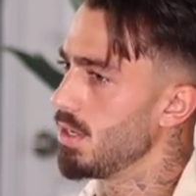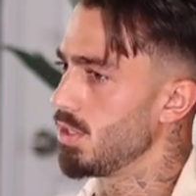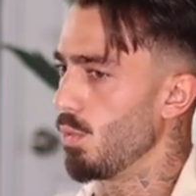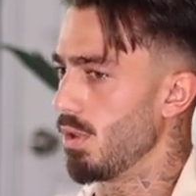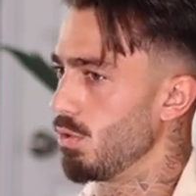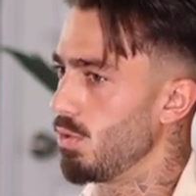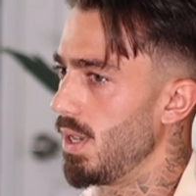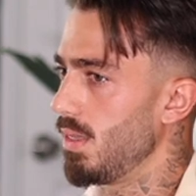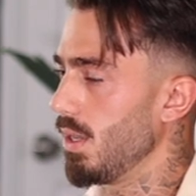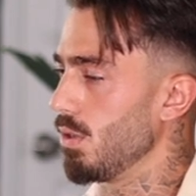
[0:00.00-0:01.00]
So we don't do
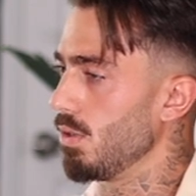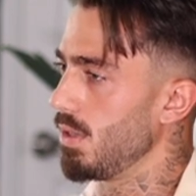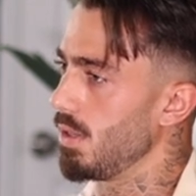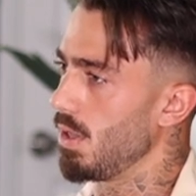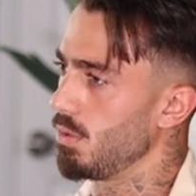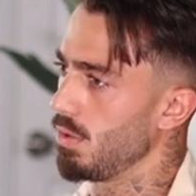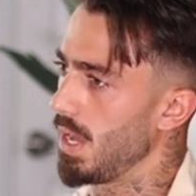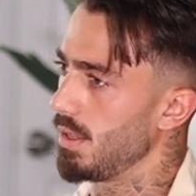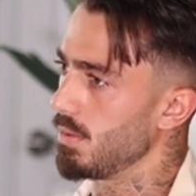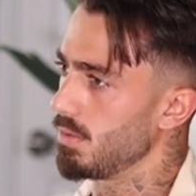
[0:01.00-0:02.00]
anything under
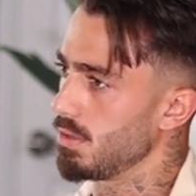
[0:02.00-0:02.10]
that.